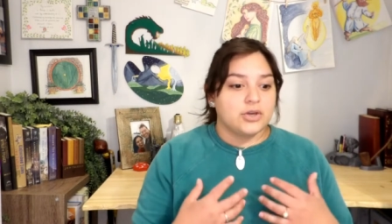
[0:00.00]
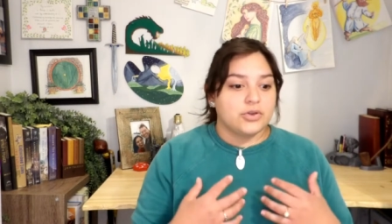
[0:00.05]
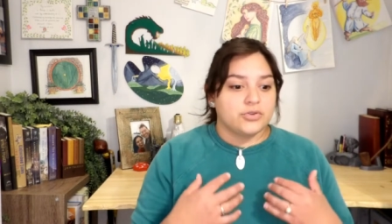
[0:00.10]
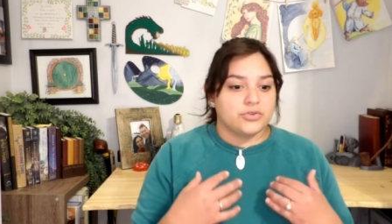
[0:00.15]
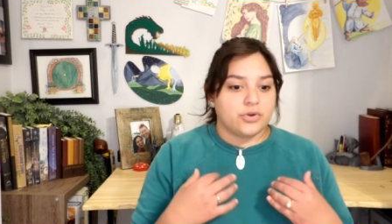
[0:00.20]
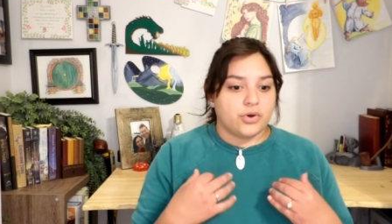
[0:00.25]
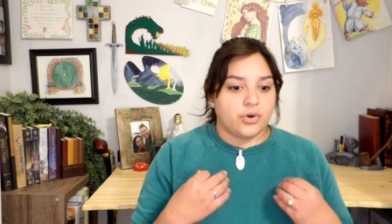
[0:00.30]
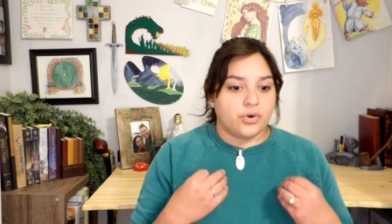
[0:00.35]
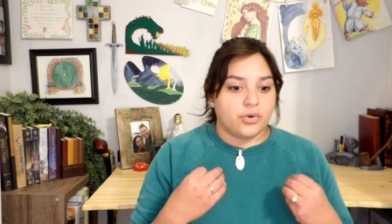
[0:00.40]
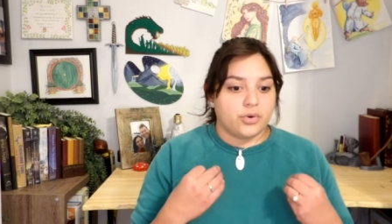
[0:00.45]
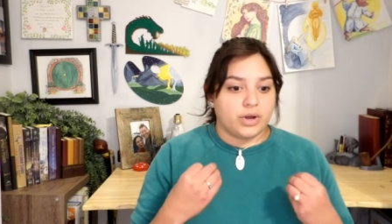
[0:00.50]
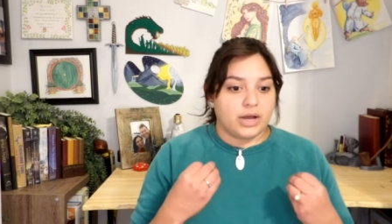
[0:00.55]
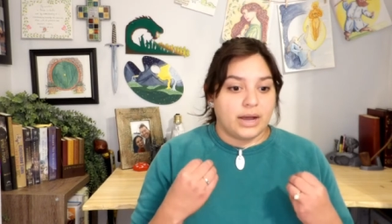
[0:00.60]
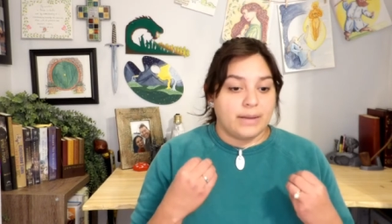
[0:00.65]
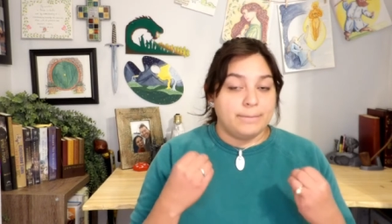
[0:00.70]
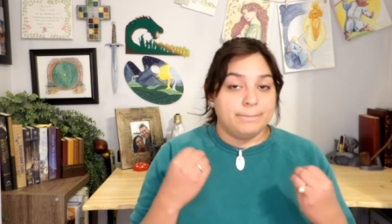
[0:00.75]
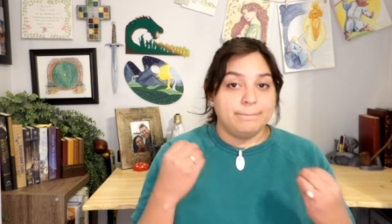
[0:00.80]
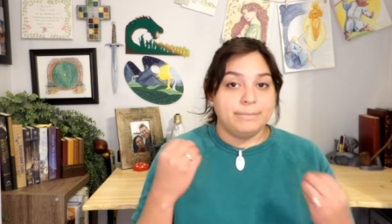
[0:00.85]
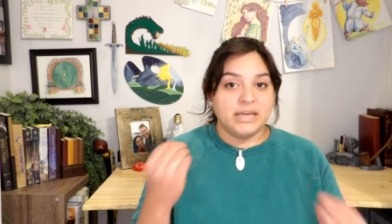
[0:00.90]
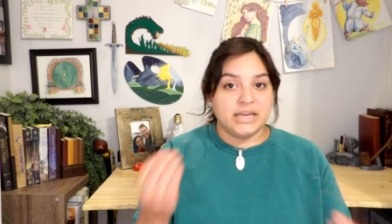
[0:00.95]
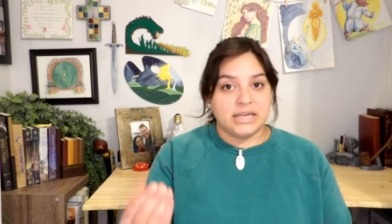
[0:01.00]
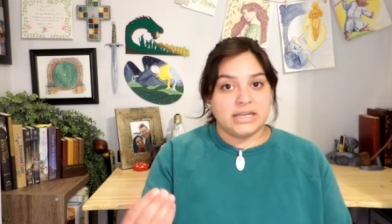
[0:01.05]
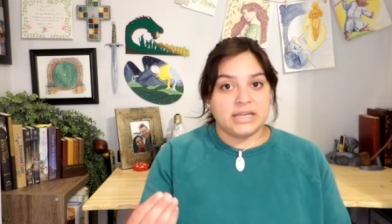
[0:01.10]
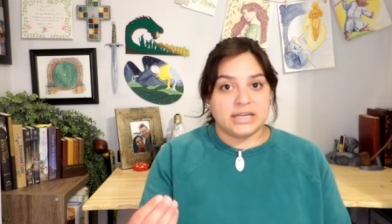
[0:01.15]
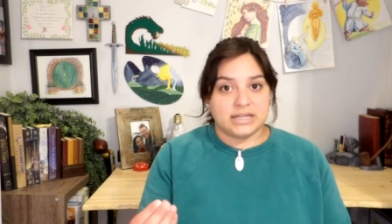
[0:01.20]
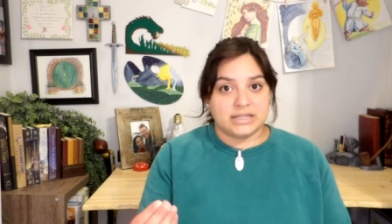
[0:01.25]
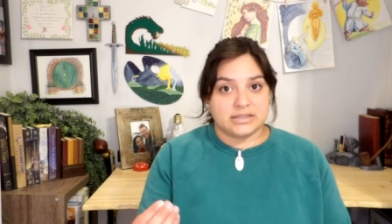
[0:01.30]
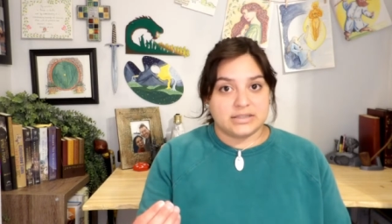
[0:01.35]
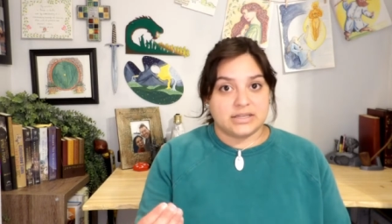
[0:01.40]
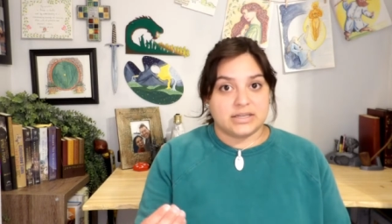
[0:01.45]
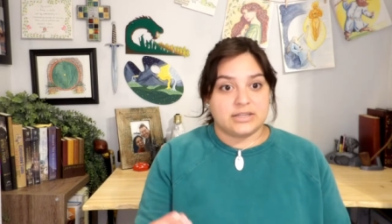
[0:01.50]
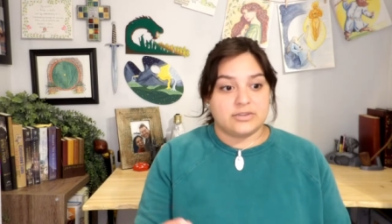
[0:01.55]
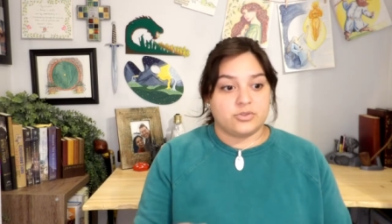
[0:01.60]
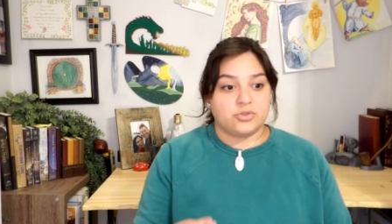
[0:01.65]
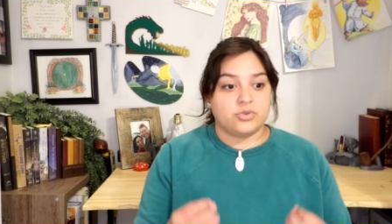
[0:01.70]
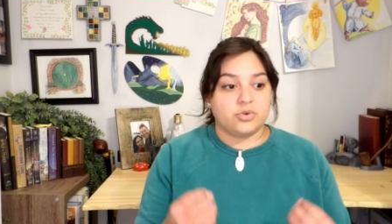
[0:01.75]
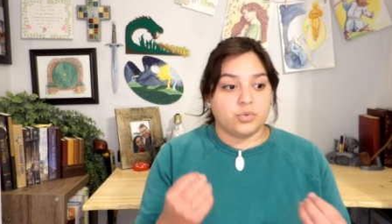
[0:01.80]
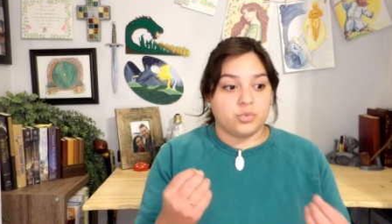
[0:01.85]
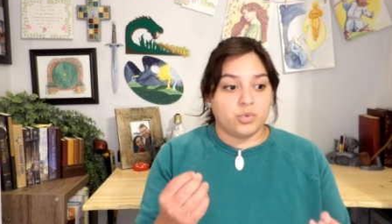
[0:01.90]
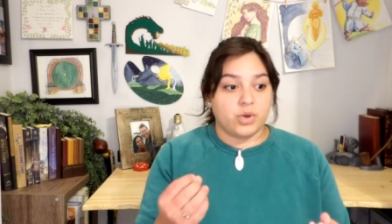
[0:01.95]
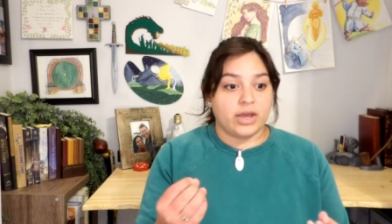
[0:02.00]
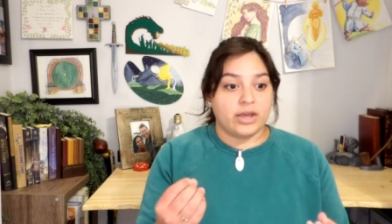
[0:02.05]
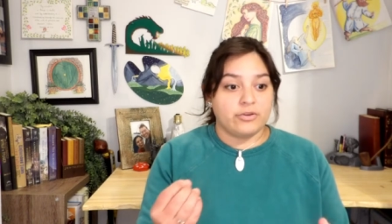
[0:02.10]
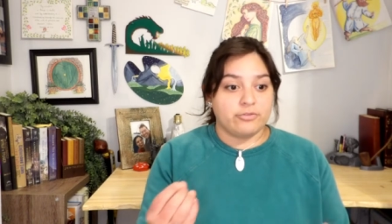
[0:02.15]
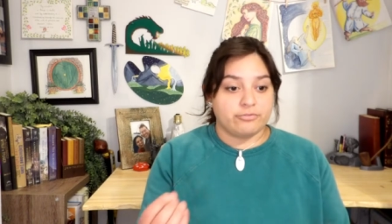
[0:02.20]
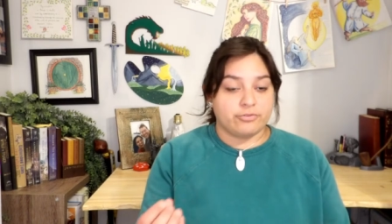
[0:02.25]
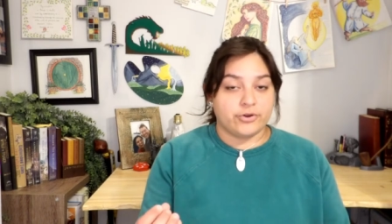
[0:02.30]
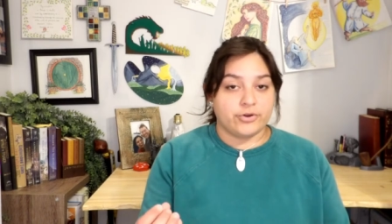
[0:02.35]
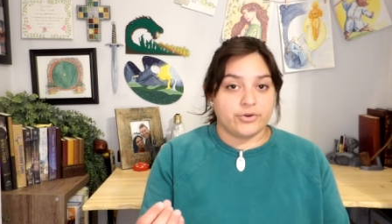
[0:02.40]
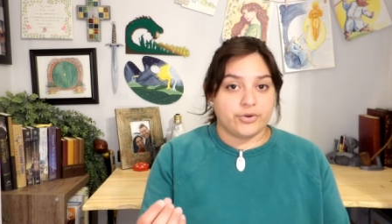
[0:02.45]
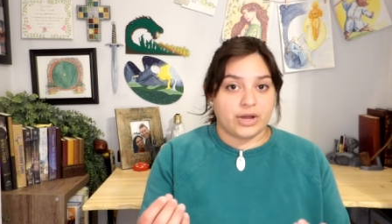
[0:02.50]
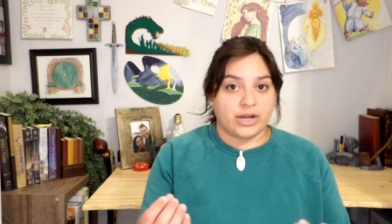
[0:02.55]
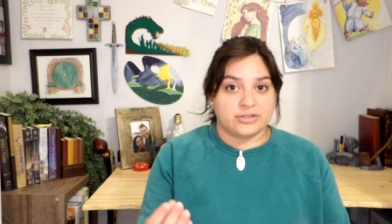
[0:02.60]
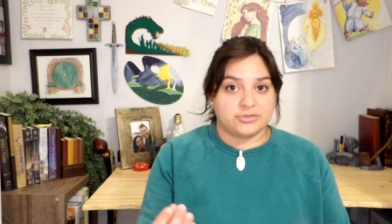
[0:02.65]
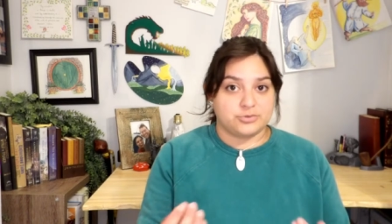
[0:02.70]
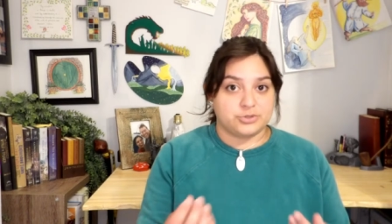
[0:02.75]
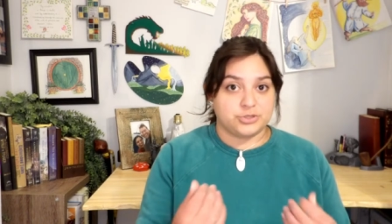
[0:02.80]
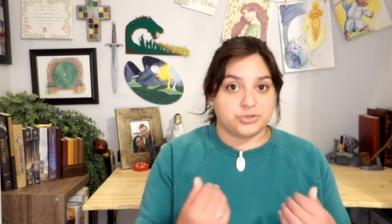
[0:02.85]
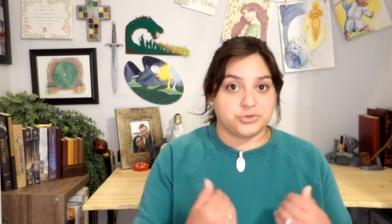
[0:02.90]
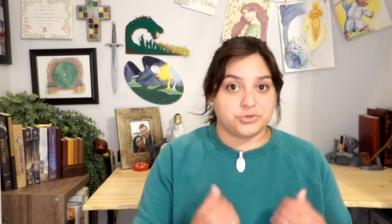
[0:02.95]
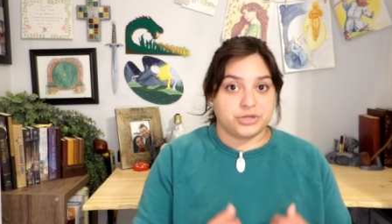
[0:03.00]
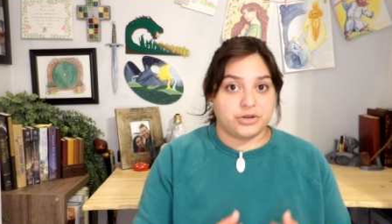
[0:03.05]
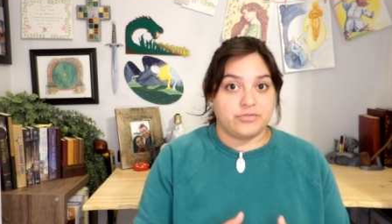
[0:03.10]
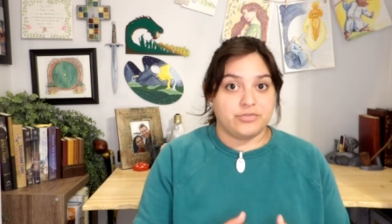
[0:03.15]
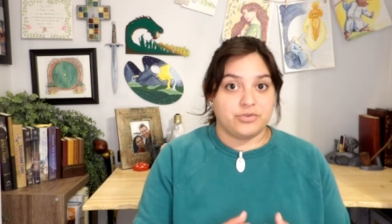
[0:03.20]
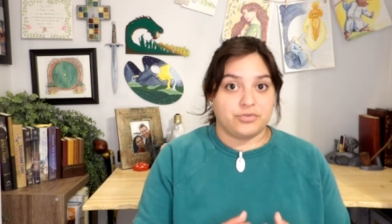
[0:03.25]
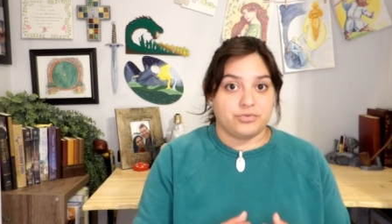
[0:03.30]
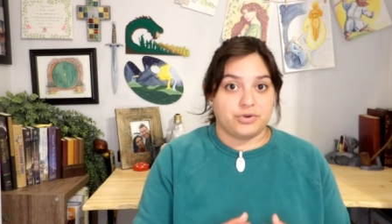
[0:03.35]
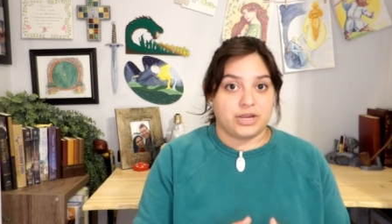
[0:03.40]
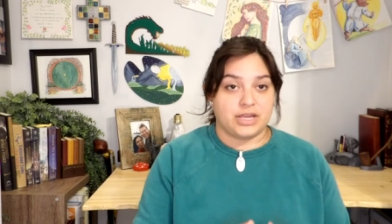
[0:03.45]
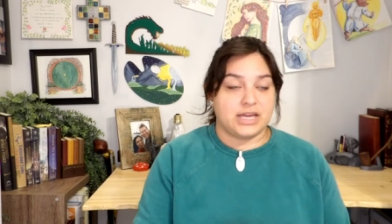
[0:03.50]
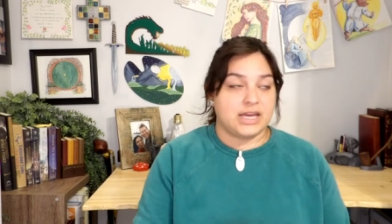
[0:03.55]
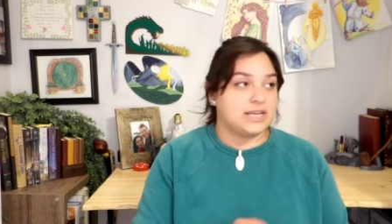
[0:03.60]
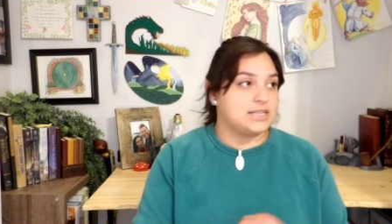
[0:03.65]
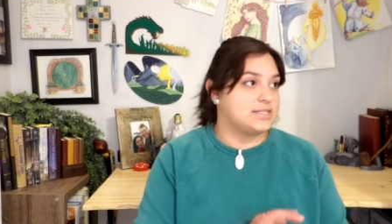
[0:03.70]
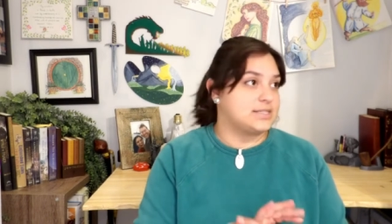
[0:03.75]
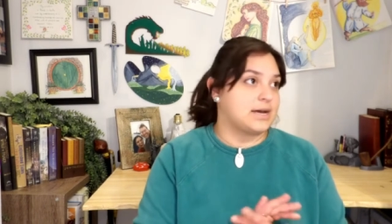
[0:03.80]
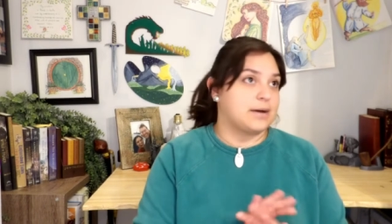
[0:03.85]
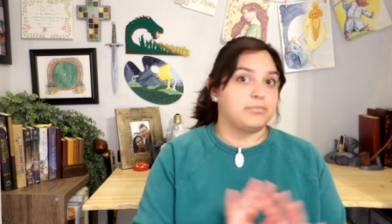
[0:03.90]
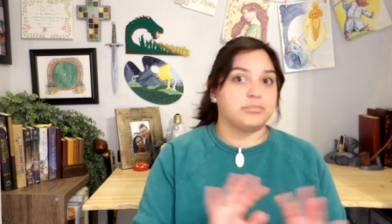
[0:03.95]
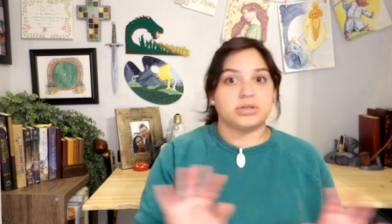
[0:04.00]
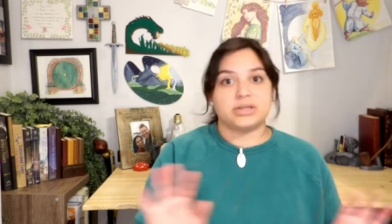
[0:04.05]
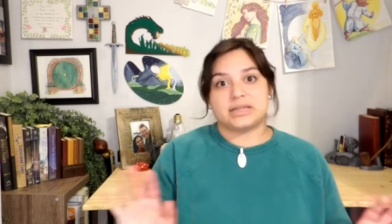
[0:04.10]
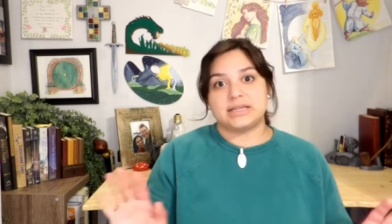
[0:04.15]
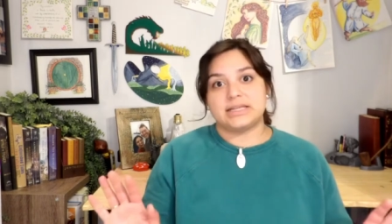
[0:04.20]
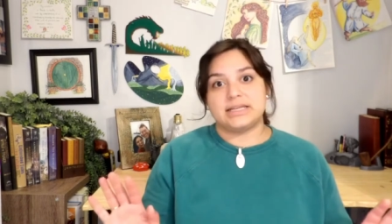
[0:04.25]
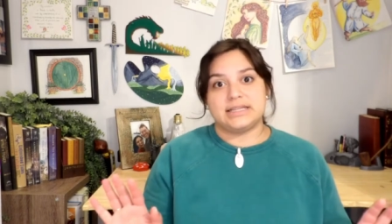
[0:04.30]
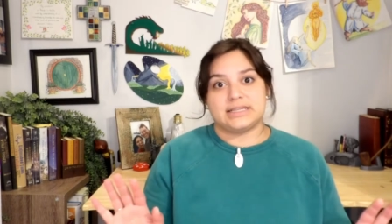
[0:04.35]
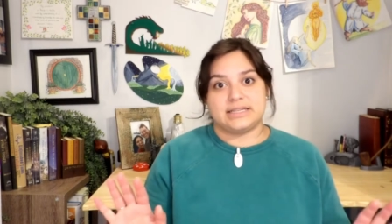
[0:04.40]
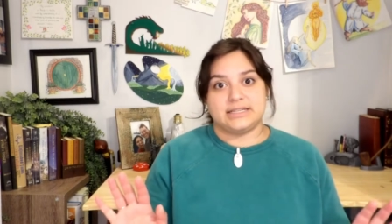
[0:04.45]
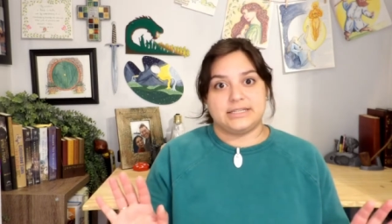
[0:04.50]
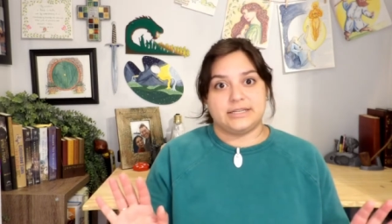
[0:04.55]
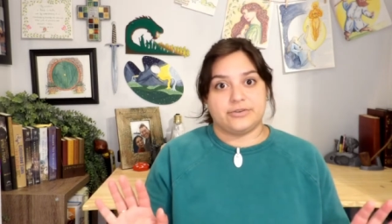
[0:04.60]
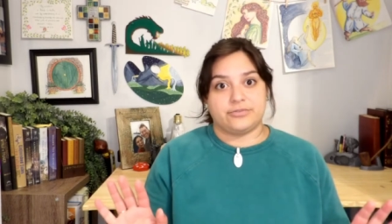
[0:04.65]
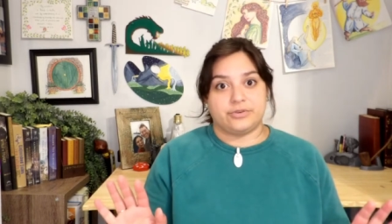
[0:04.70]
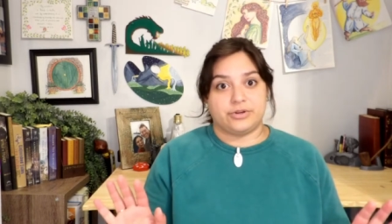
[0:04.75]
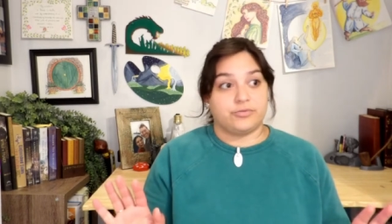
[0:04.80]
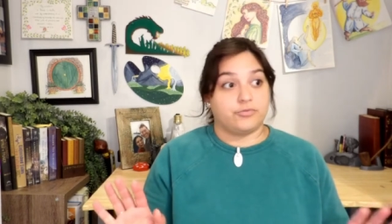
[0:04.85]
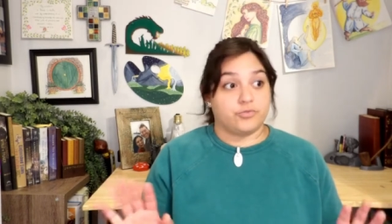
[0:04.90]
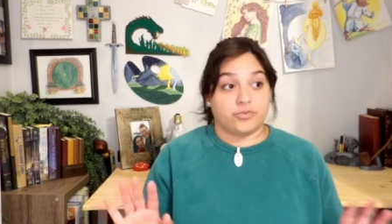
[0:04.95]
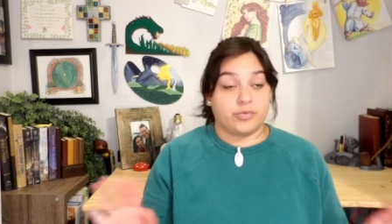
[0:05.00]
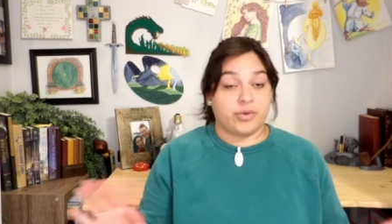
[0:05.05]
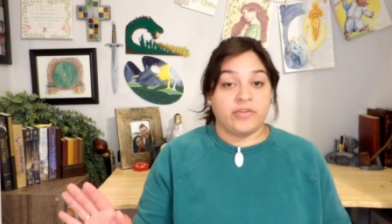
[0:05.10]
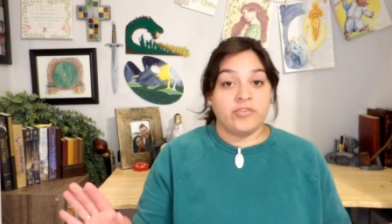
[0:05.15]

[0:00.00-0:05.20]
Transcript: So immediately, the way Frodo has retrieved the ring is completely different from